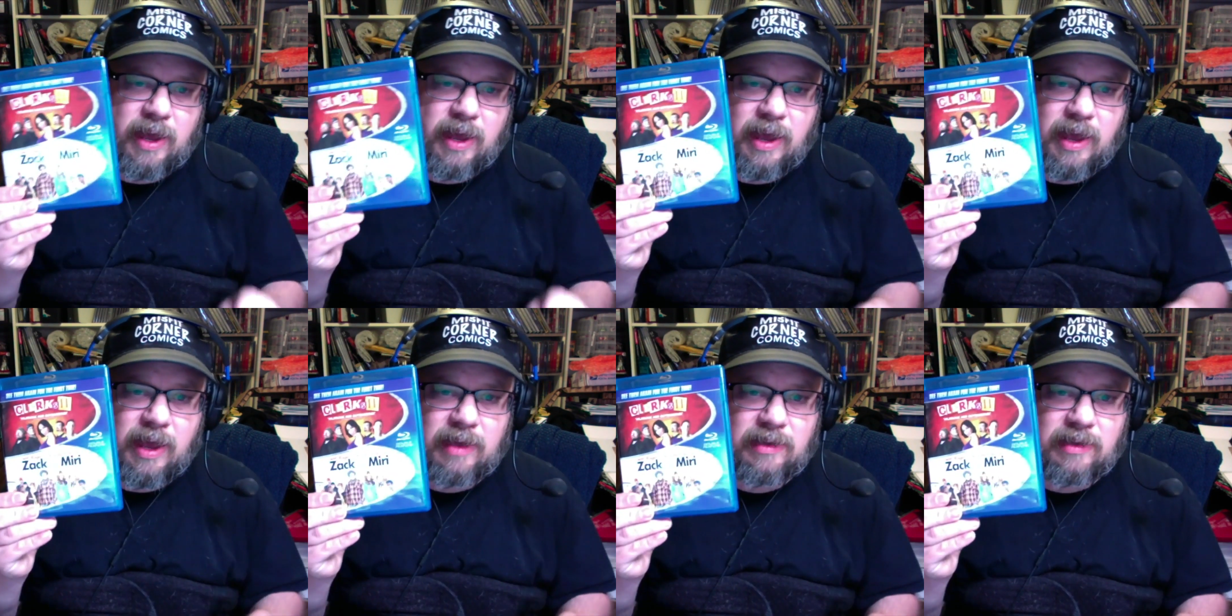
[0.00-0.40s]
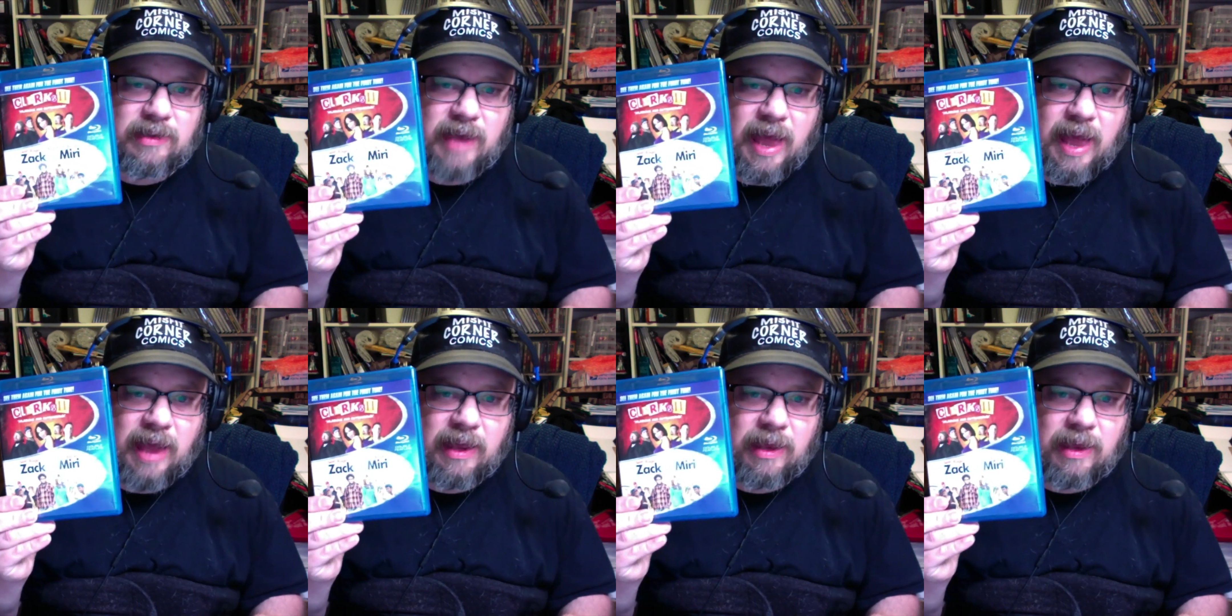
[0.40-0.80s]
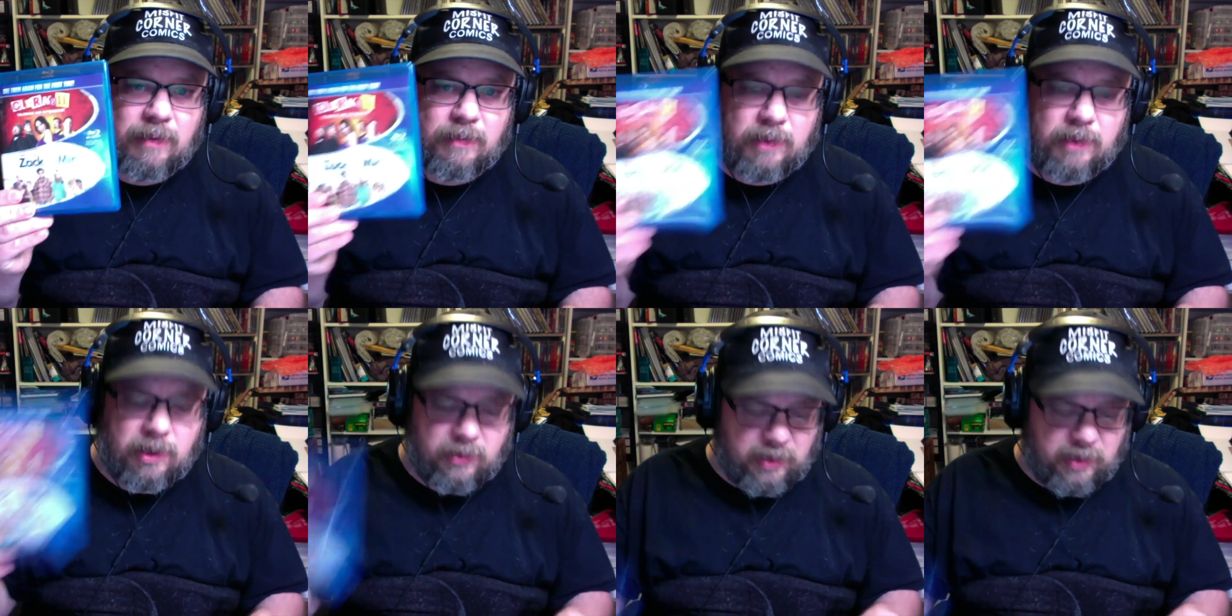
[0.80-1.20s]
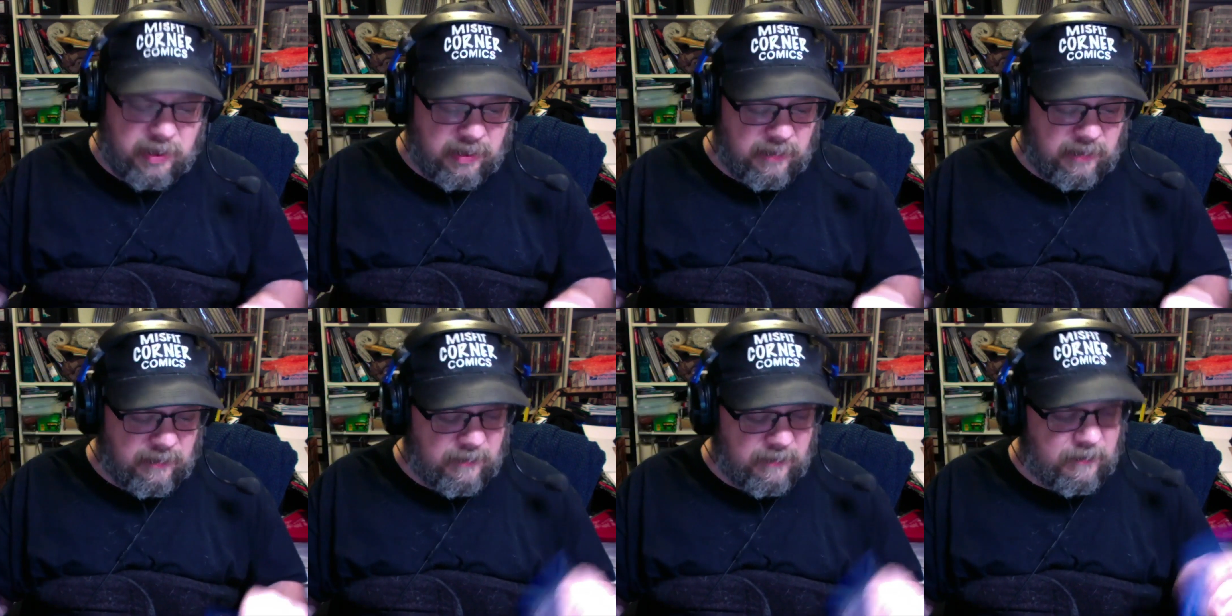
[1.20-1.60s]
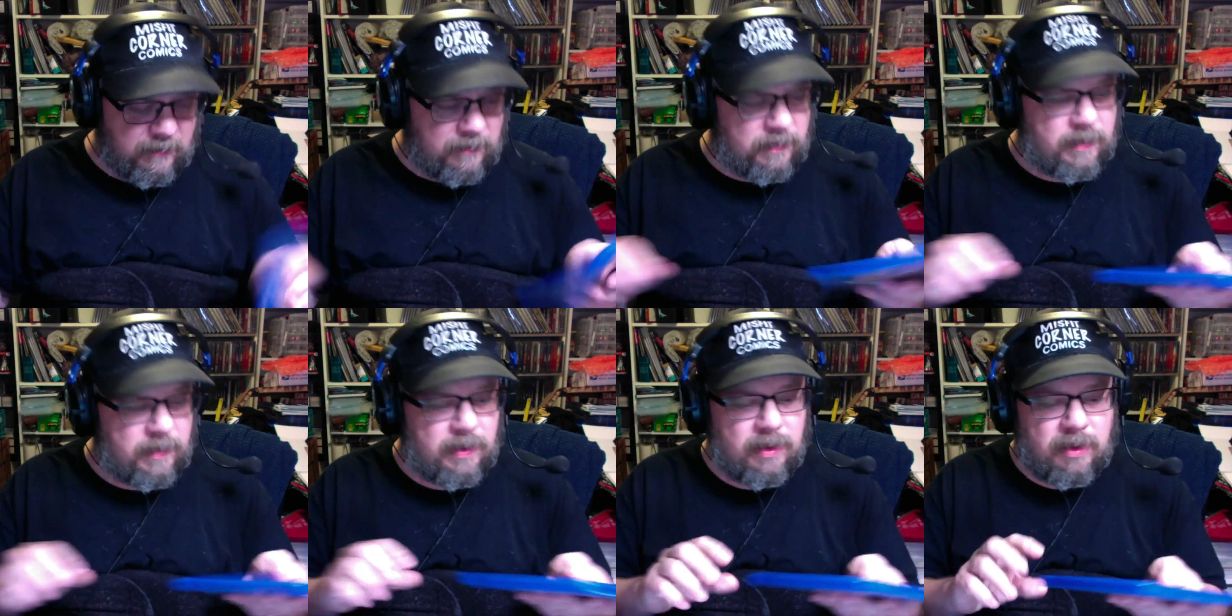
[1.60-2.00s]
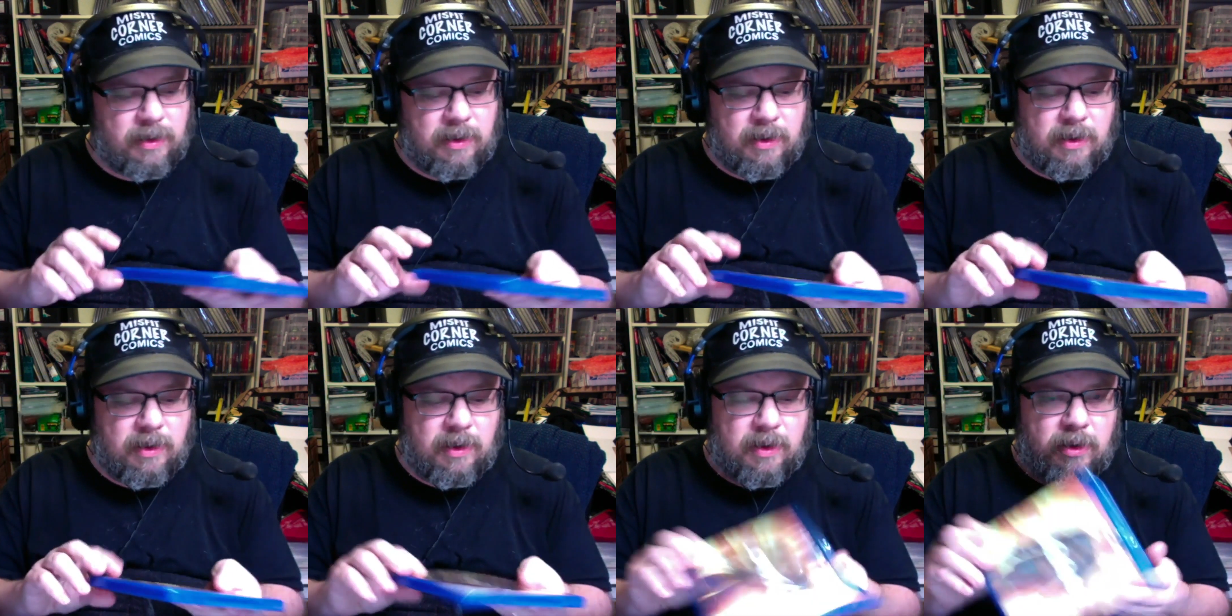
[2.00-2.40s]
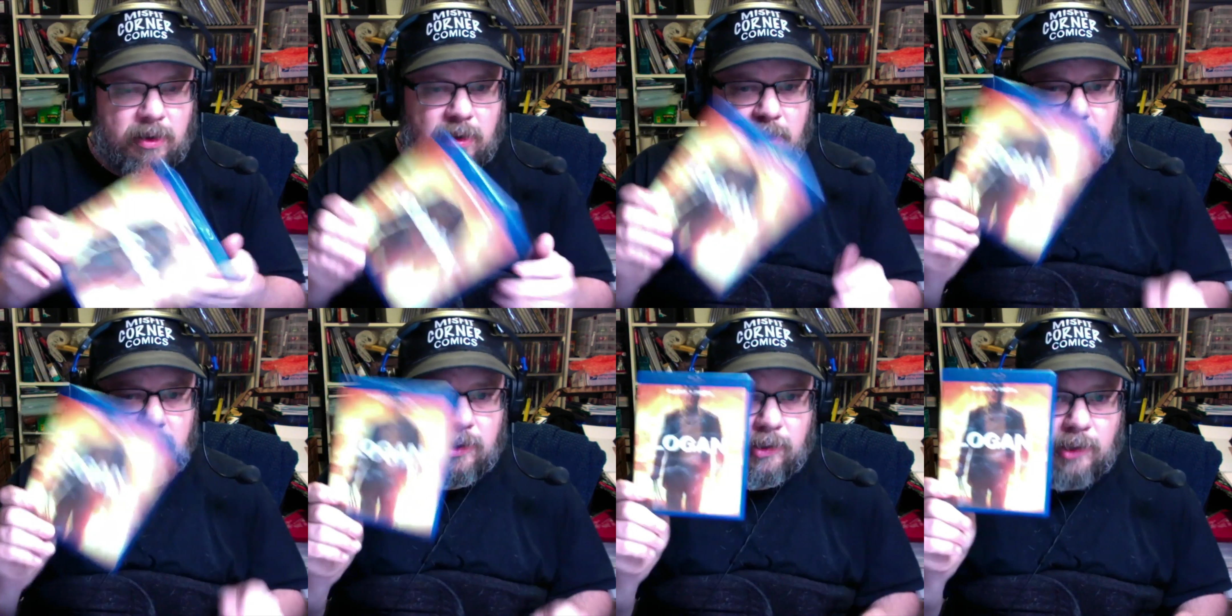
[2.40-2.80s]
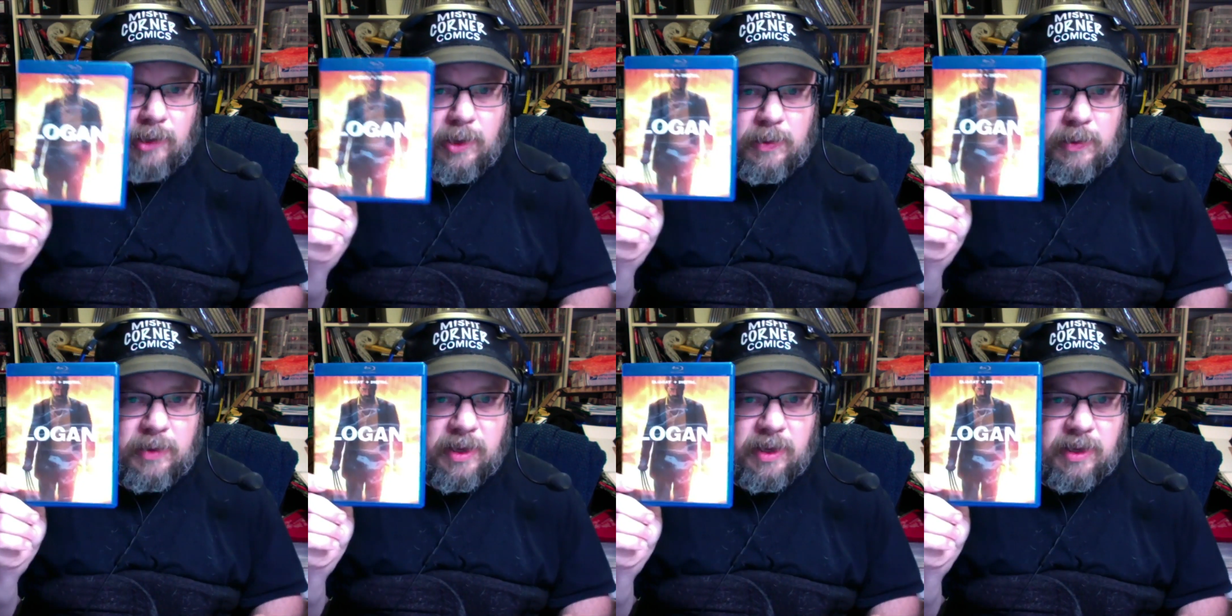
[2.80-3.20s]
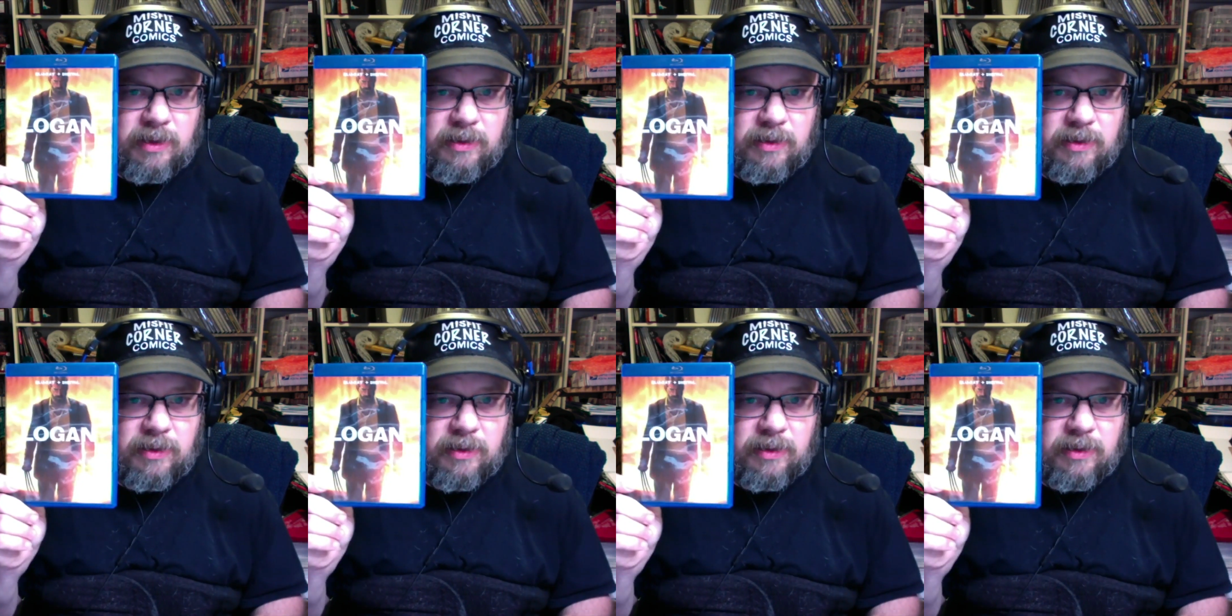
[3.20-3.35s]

and Zack and Miri, Logan,